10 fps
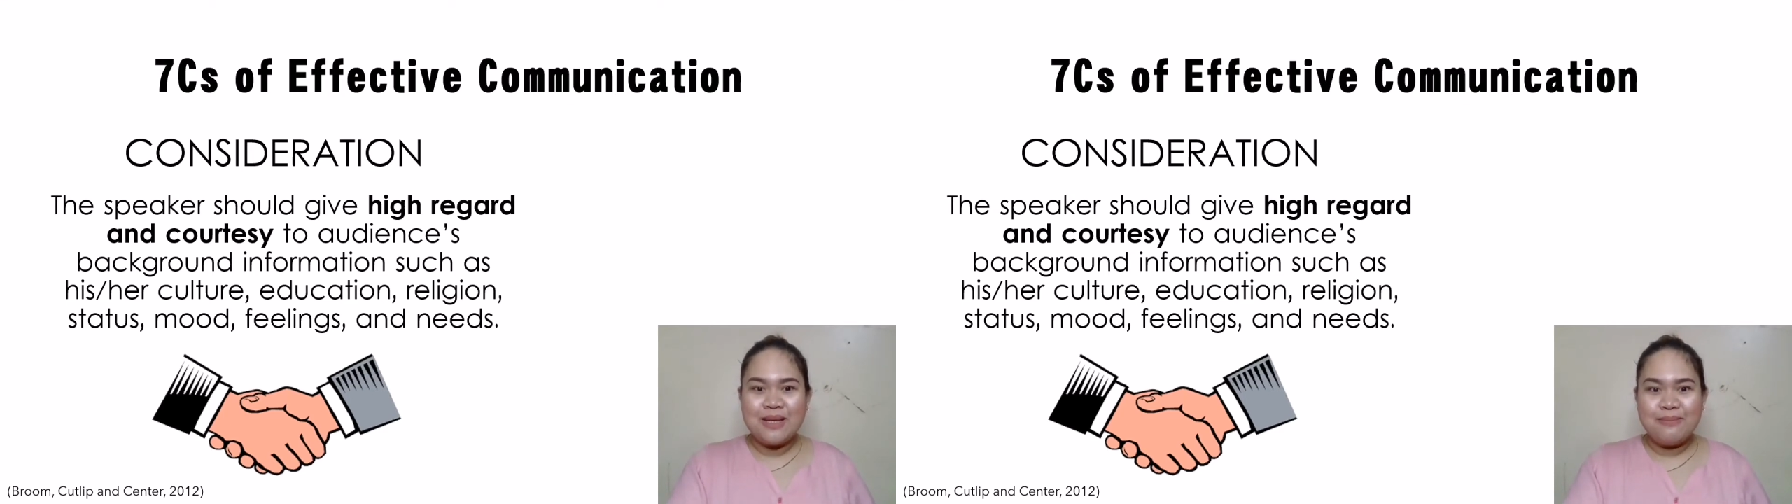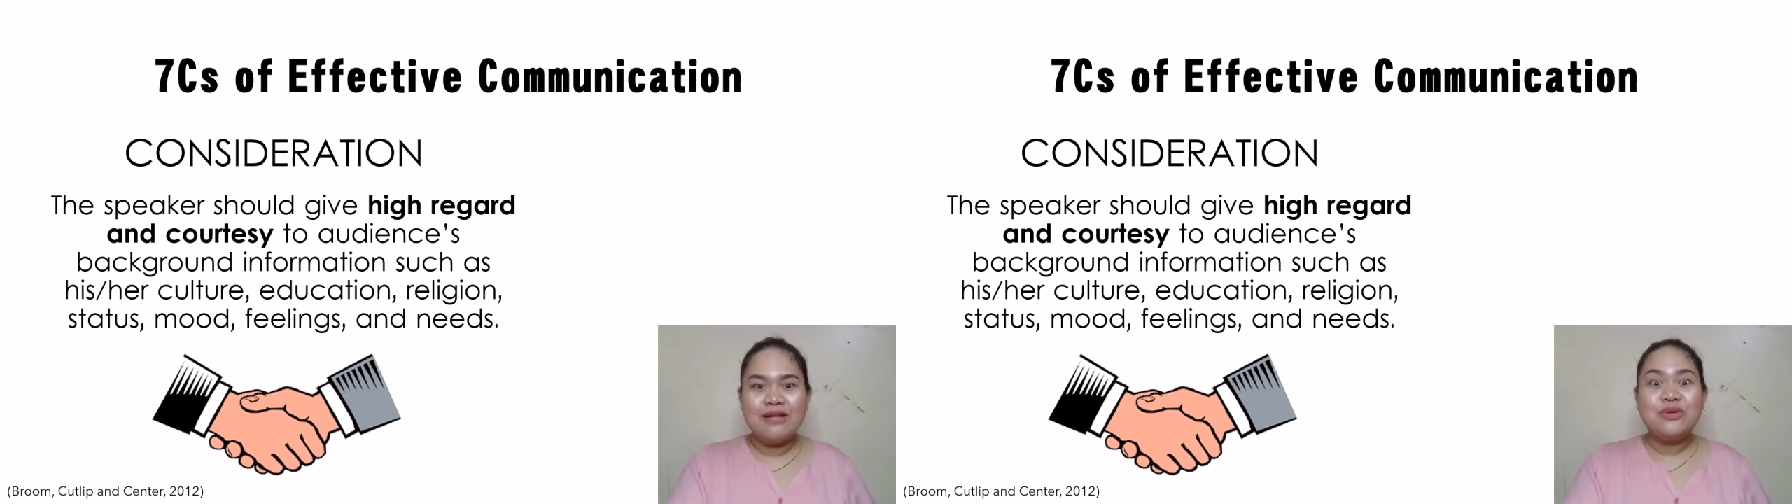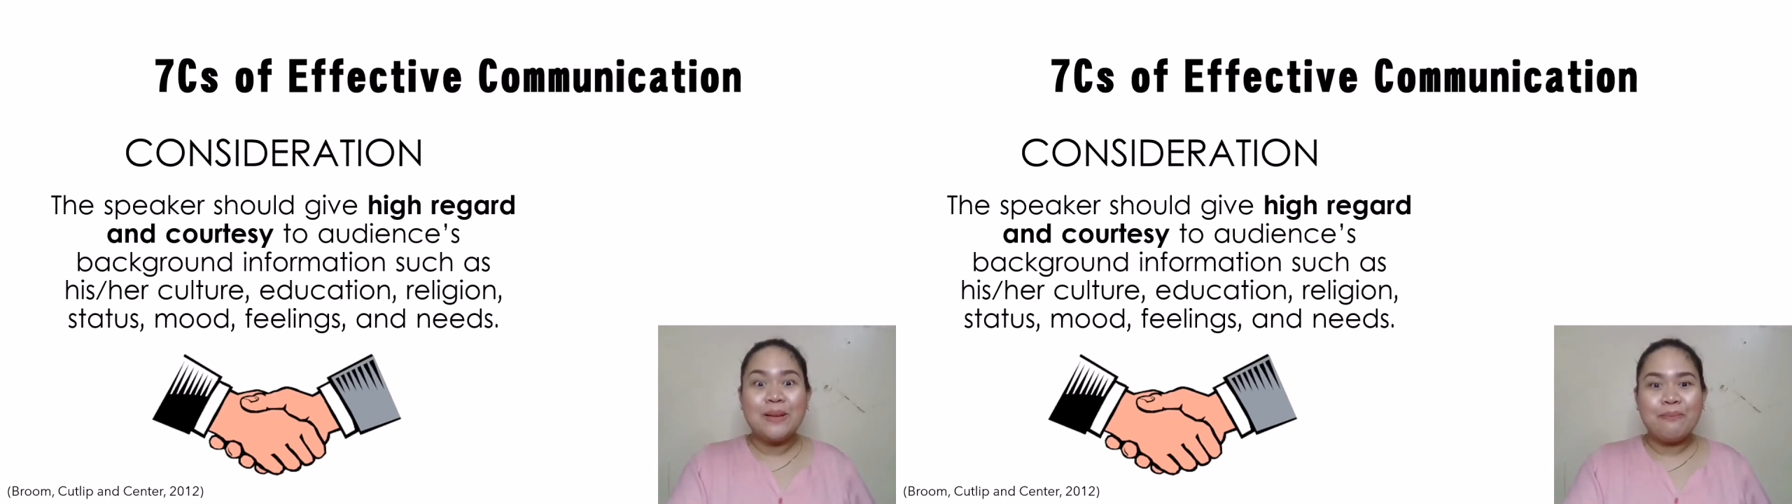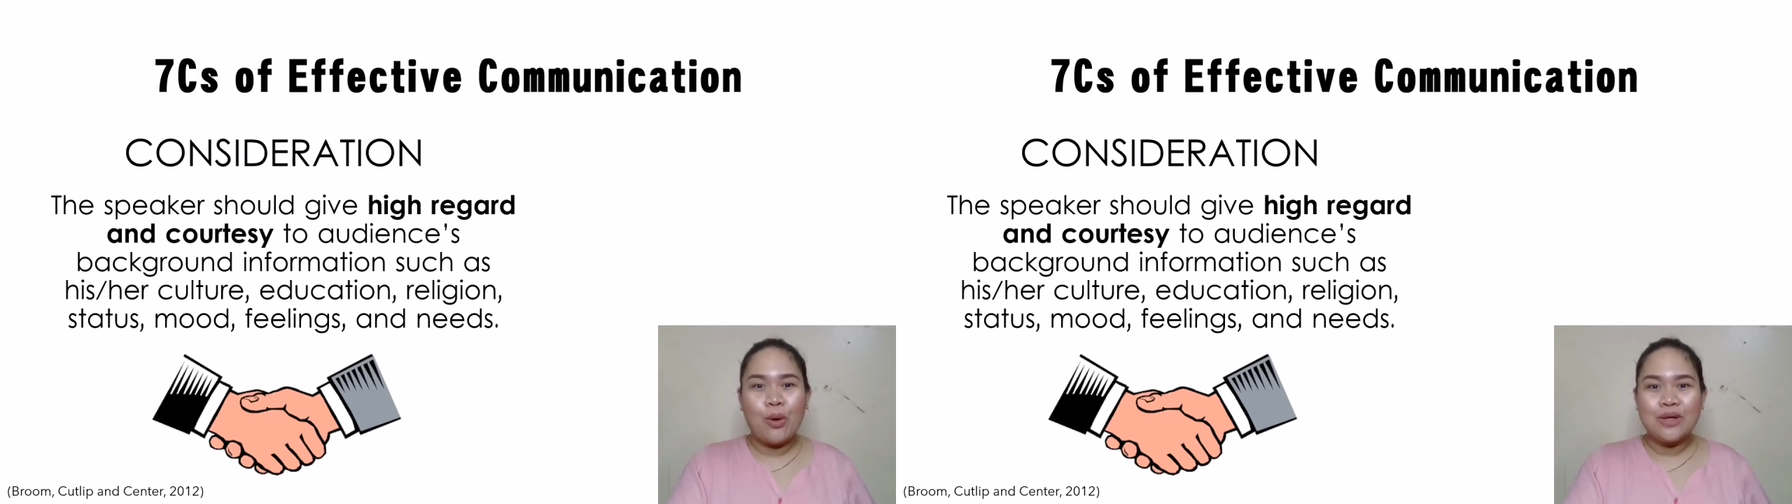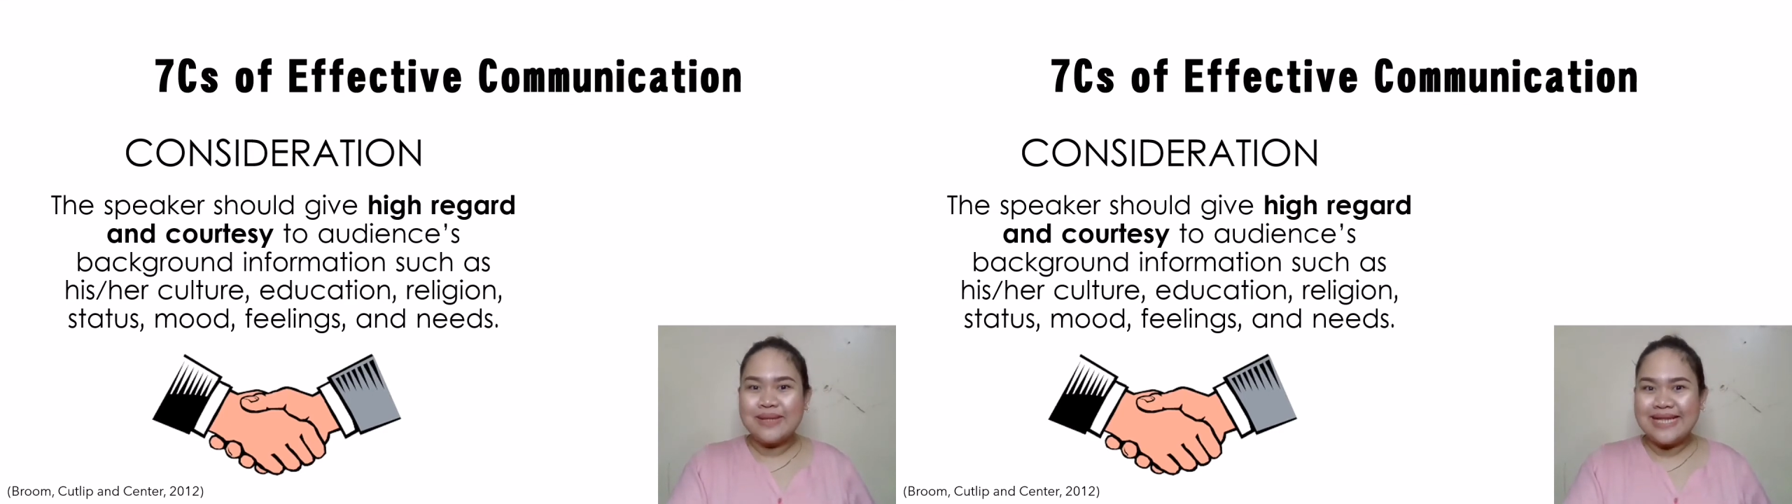build
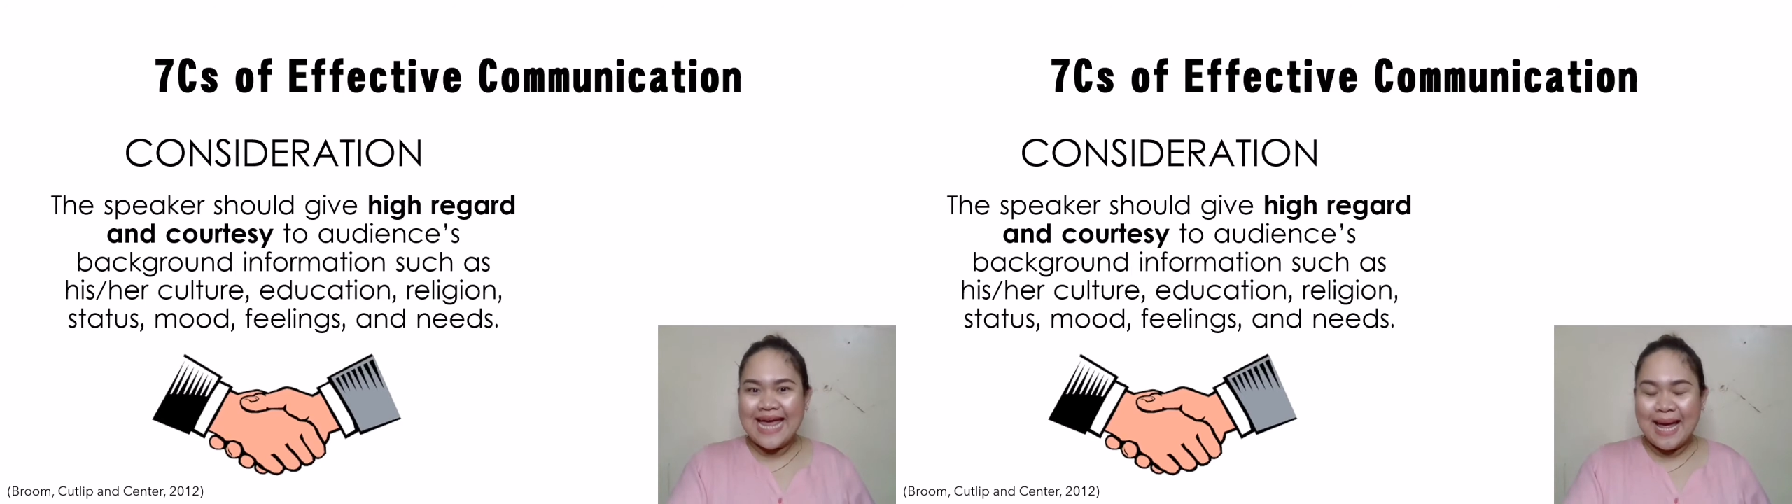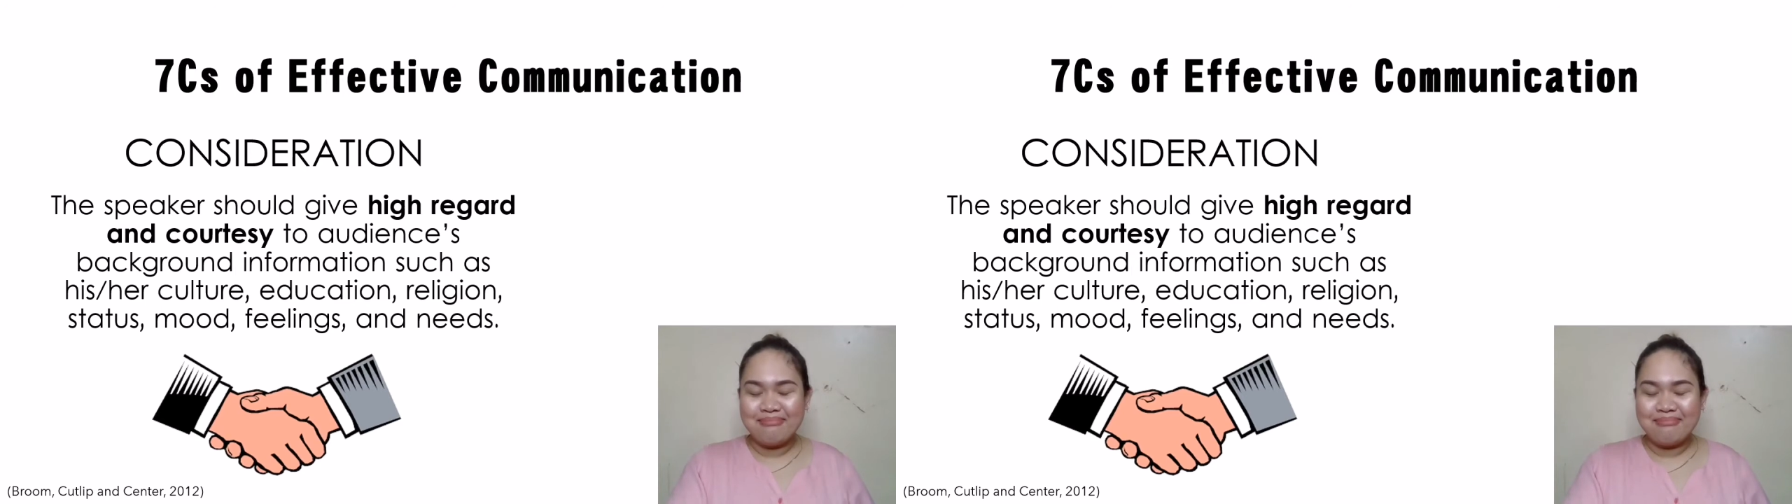rapport with them.